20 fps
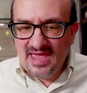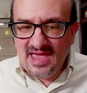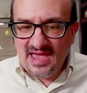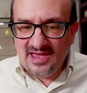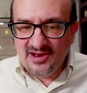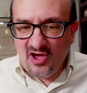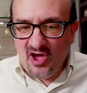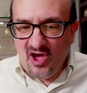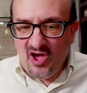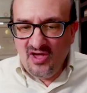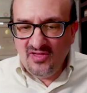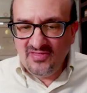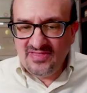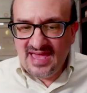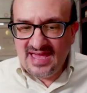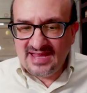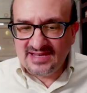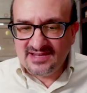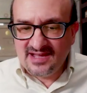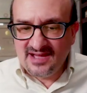and all
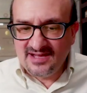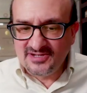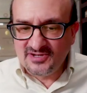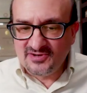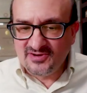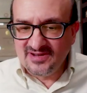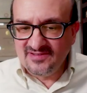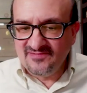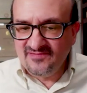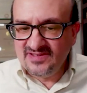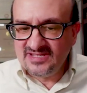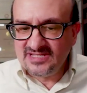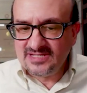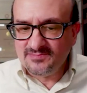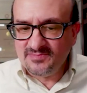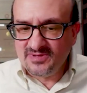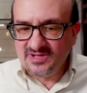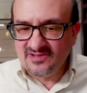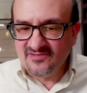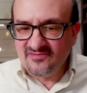that country
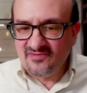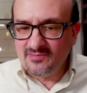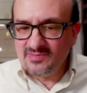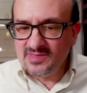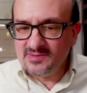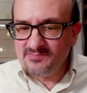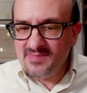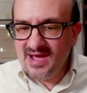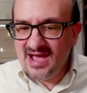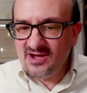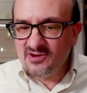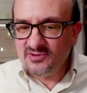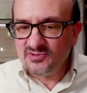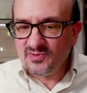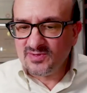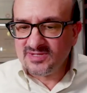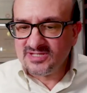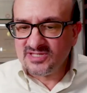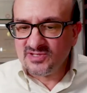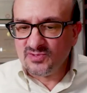visible from the
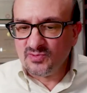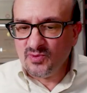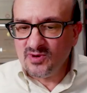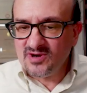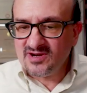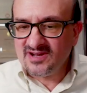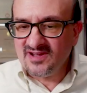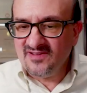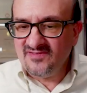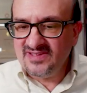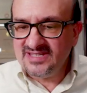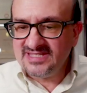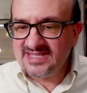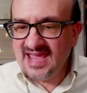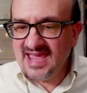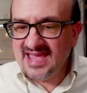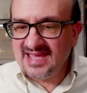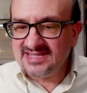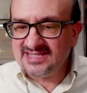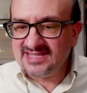mound was the work of his
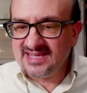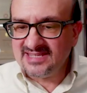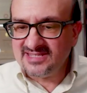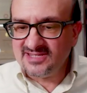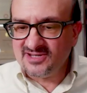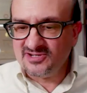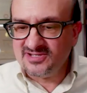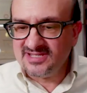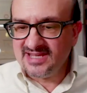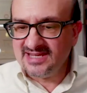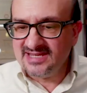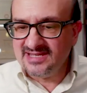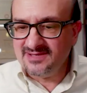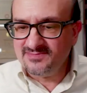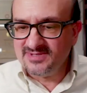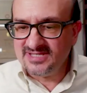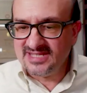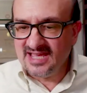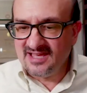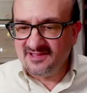ancestors and
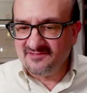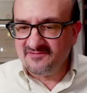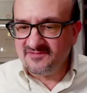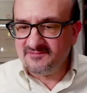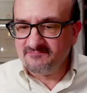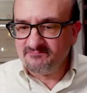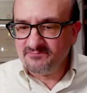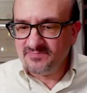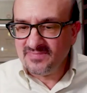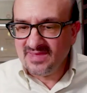himself.